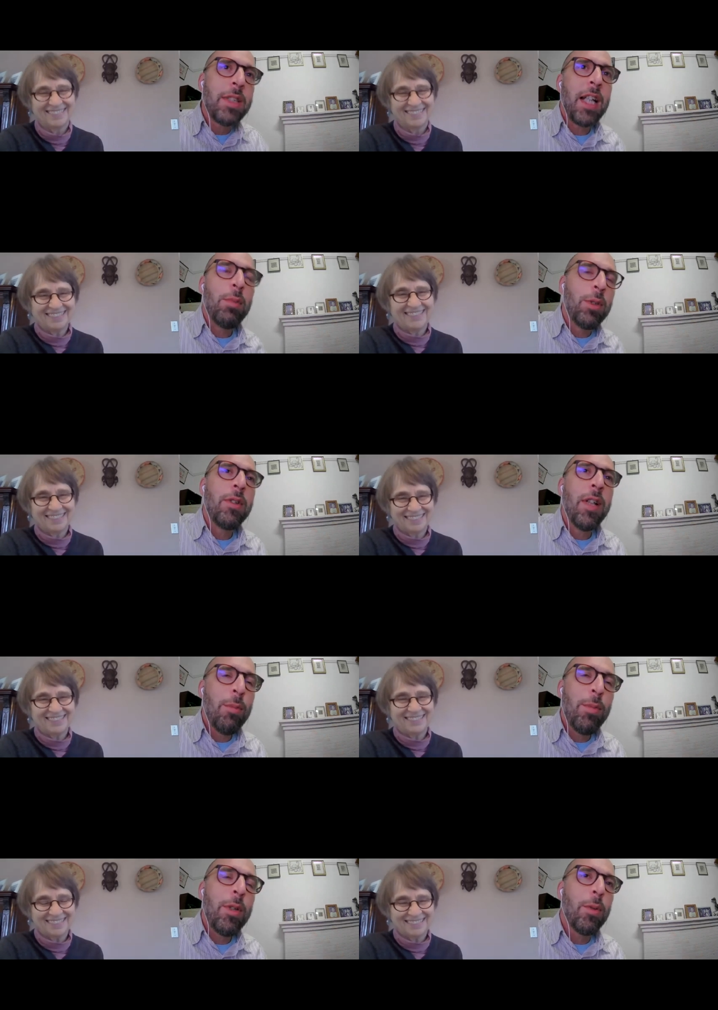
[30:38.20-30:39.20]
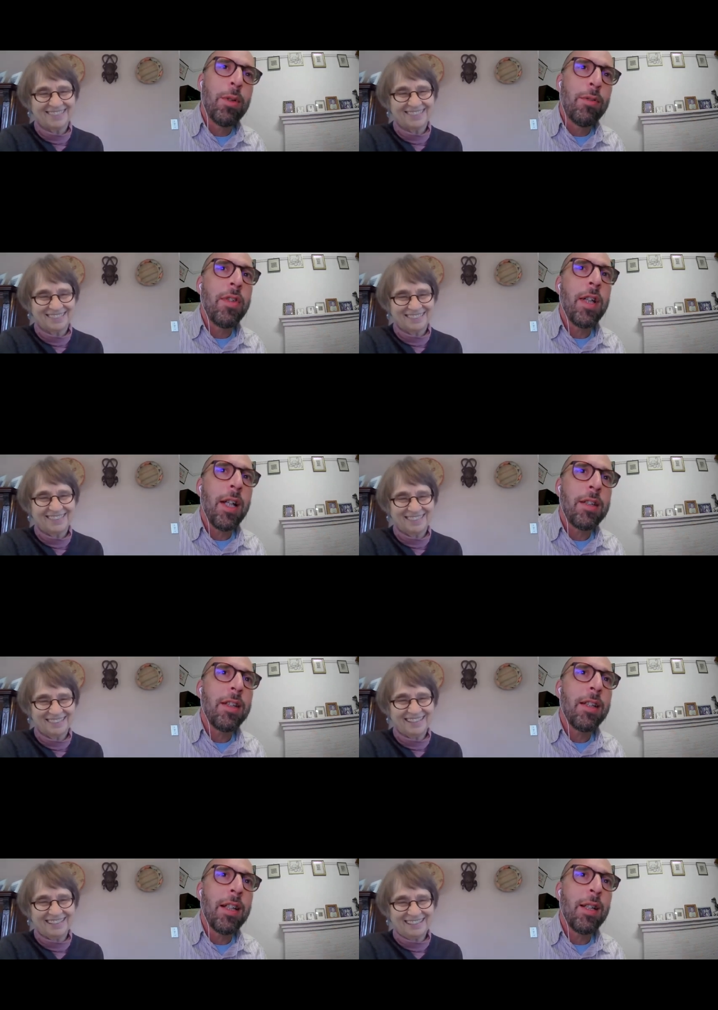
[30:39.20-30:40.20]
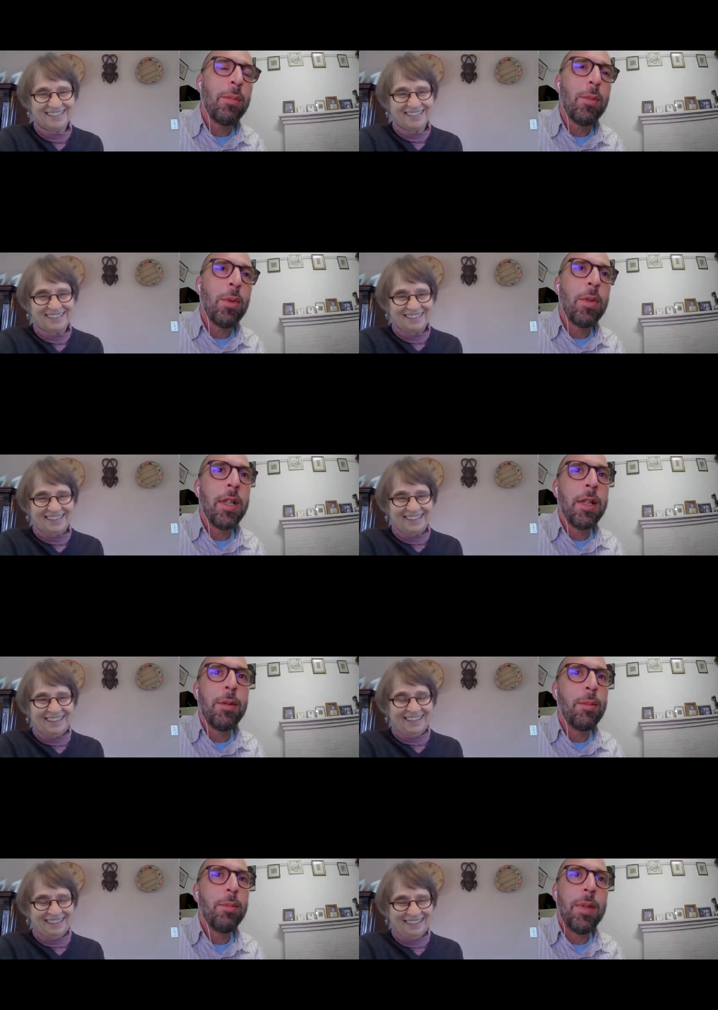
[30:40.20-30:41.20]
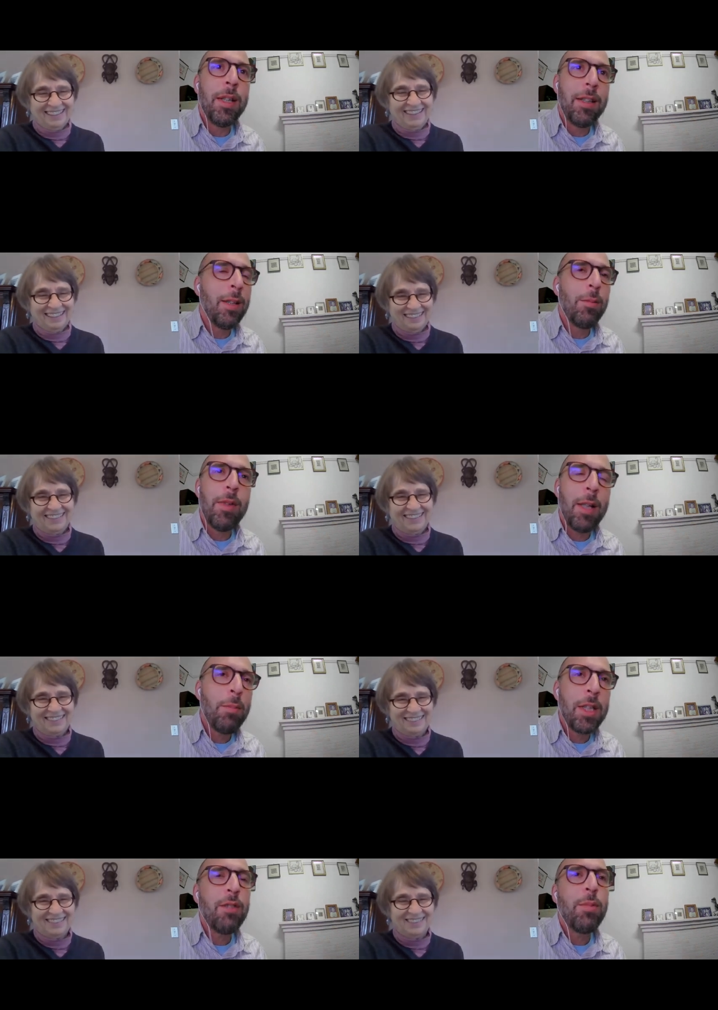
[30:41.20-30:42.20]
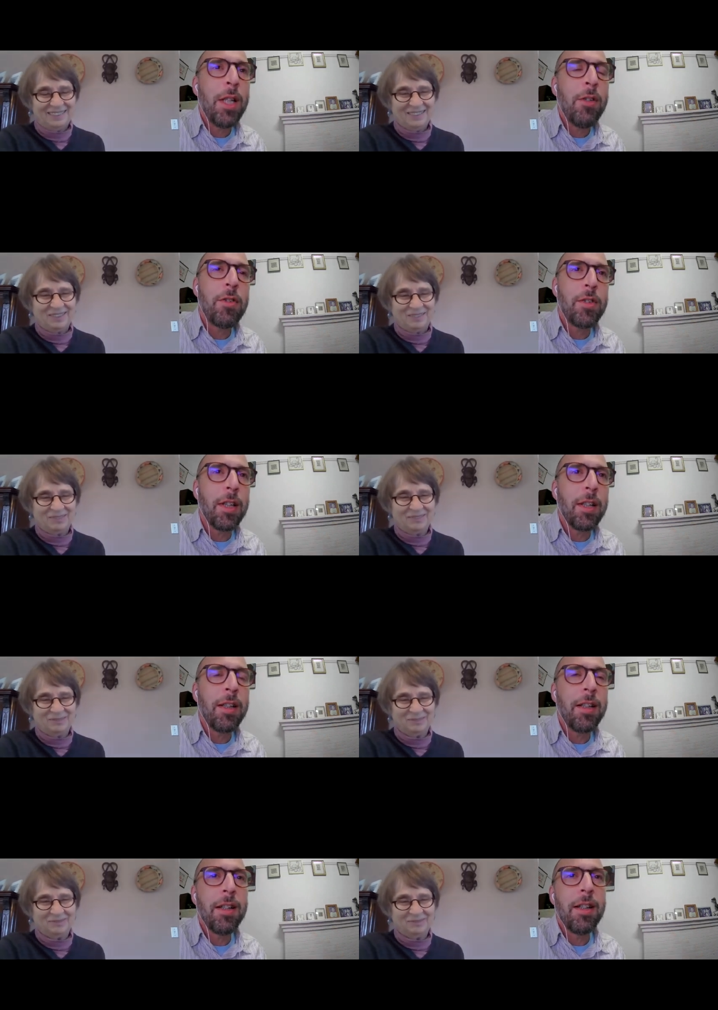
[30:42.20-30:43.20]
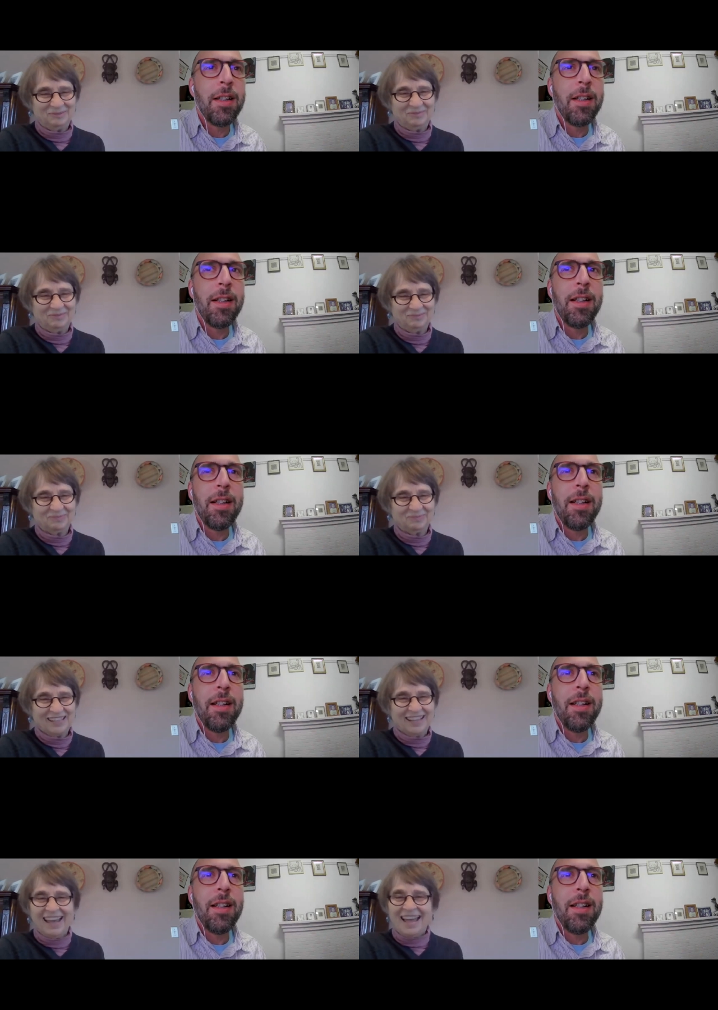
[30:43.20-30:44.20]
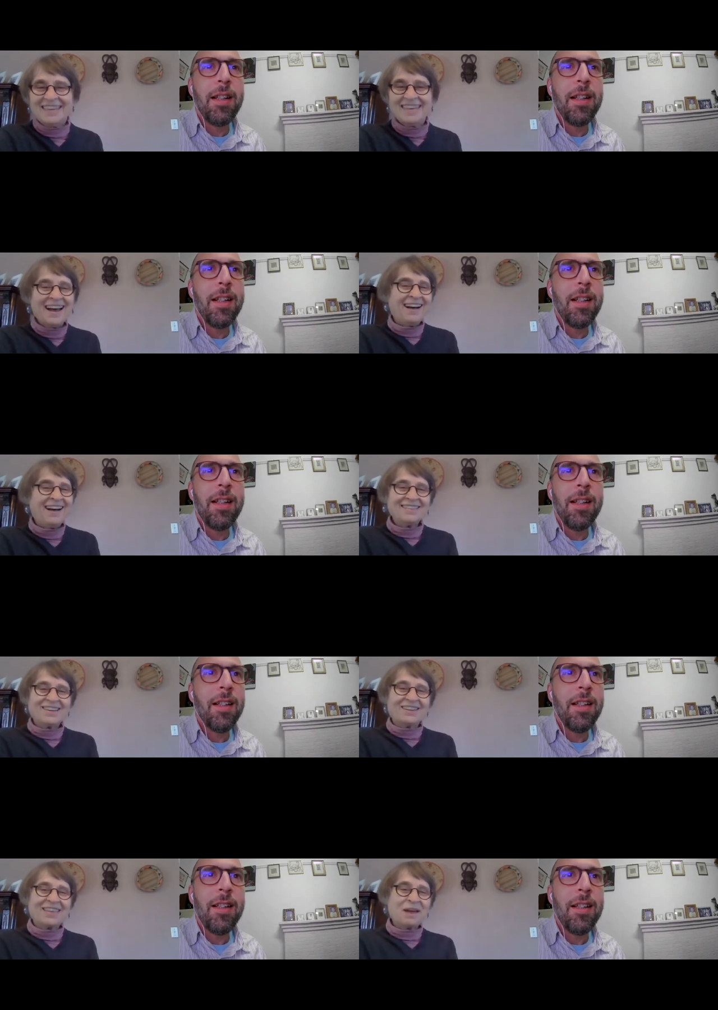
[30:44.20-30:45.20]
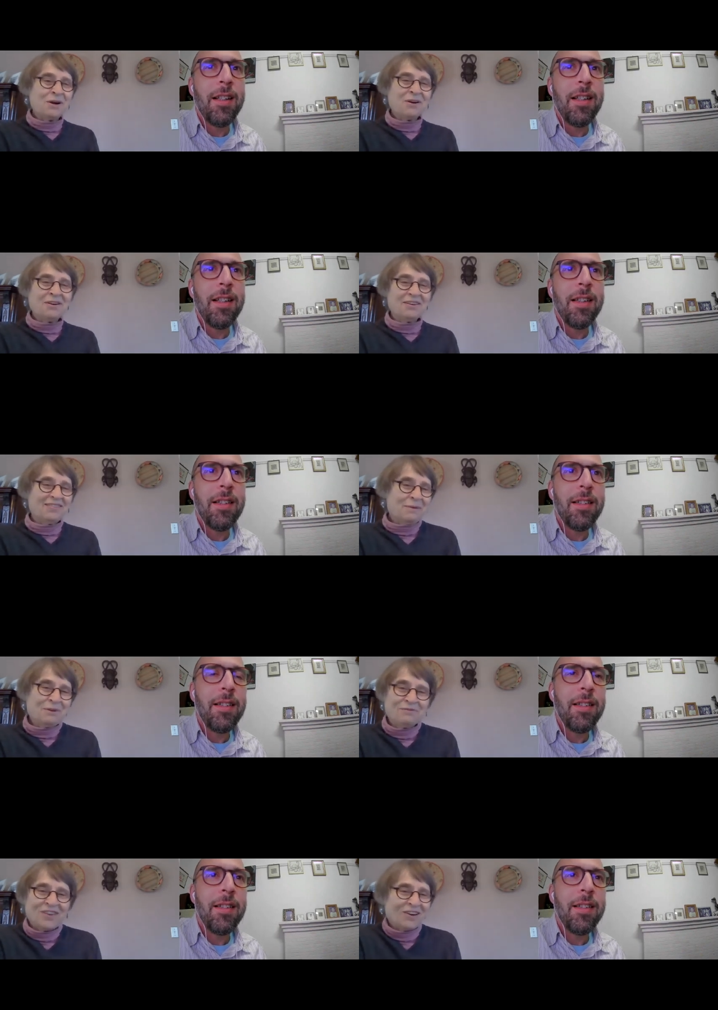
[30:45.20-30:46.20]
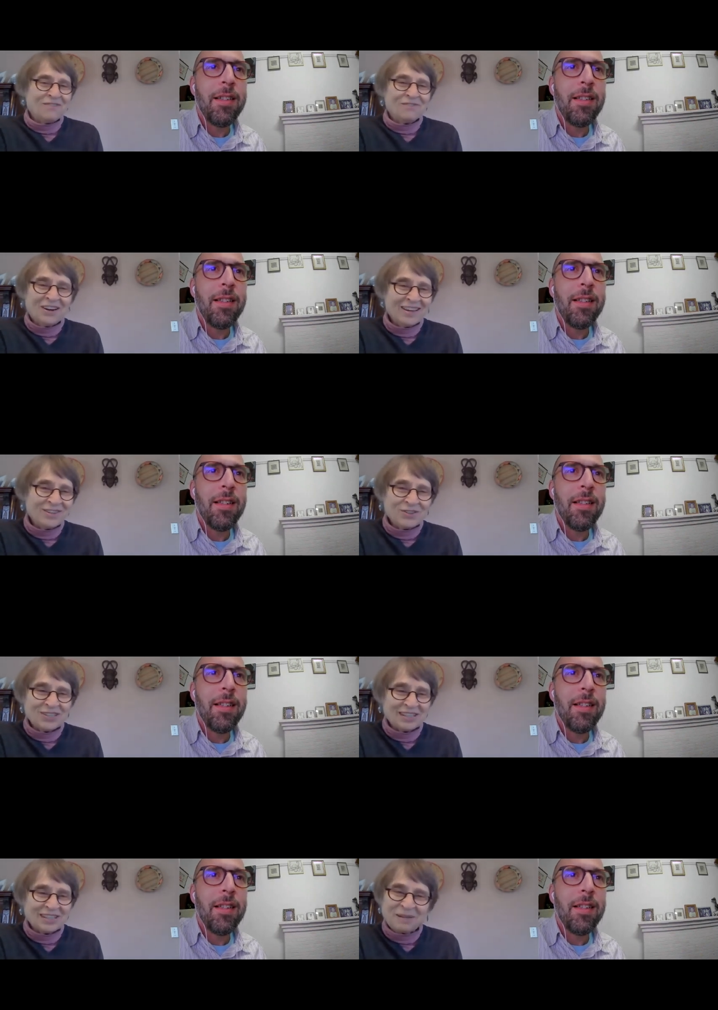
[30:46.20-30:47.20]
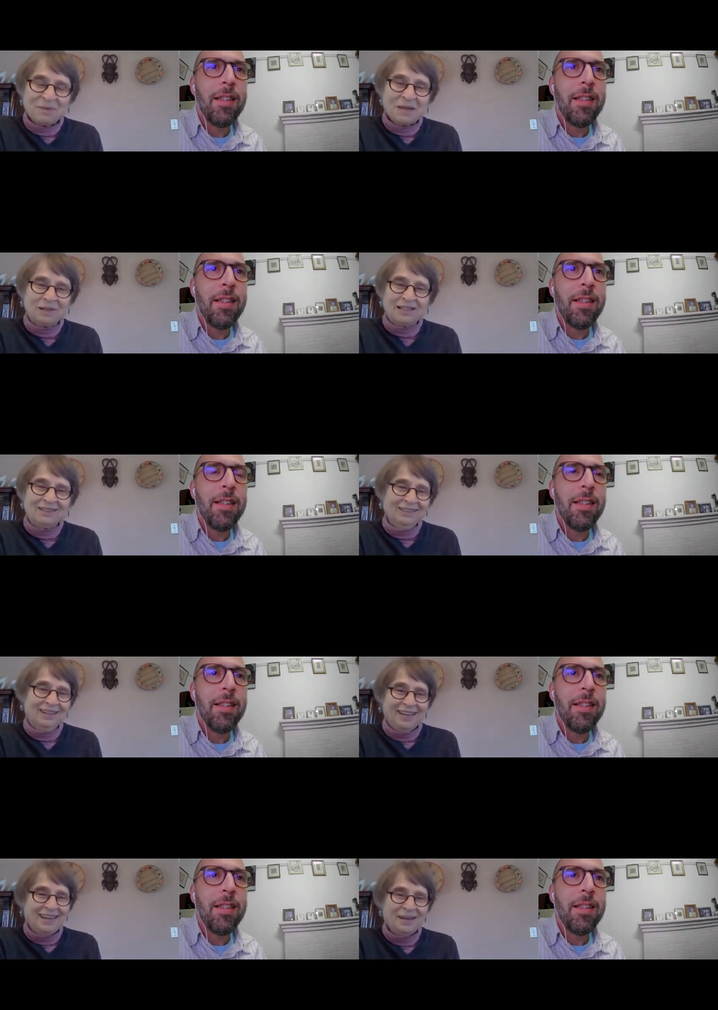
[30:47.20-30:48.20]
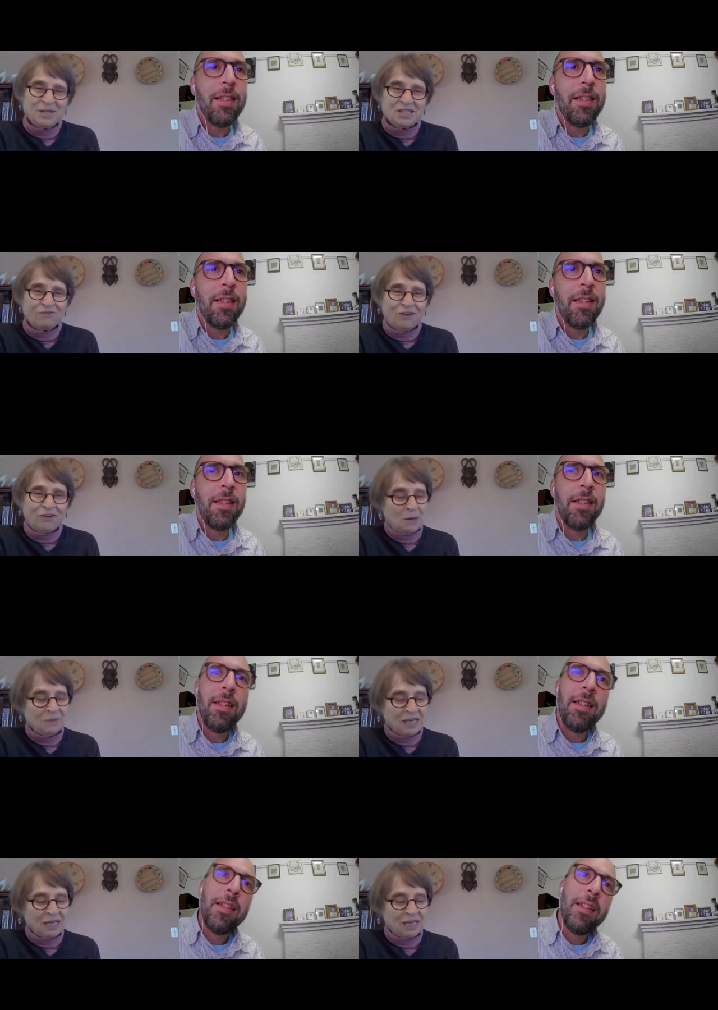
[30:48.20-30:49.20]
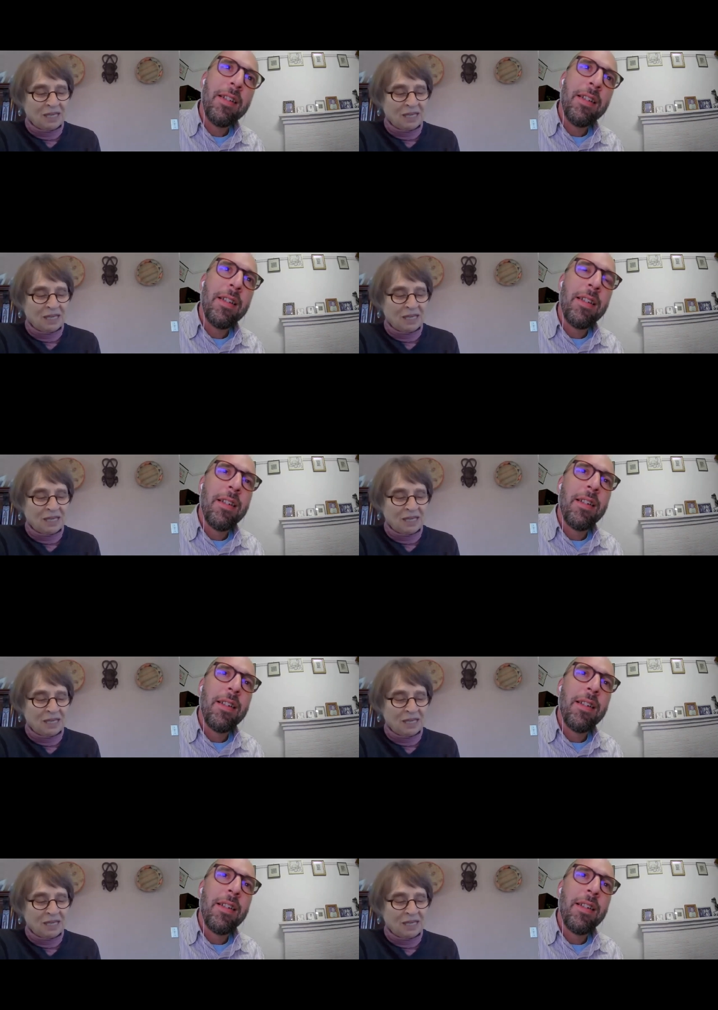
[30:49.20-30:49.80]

Speaker 1: able to cope with all of that. Um, although it, it, that must have been interesting.
Speaker 2: Yeah, they were they were very very interesting people. He was a farm kid. He could do